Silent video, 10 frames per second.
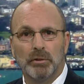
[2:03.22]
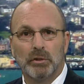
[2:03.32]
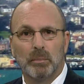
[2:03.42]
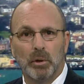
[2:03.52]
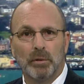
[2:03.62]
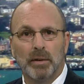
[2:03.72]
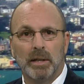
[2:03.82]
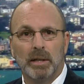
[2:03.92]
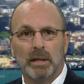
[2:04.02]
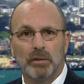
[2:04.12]
to
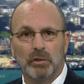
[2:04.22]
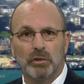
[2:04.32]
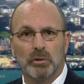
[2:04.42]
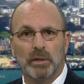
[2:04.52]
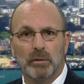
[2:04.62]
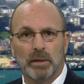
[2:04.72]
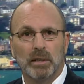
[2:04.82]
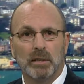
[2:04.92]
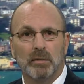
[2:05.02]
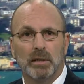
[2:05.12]
motivating and nurturing
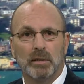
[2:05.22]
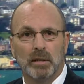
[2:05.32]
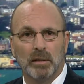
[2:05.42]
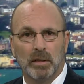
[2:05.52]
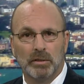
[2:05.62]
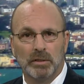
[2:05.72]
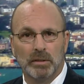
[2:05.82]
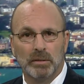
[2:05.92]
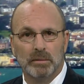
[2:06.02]
creativity and technology.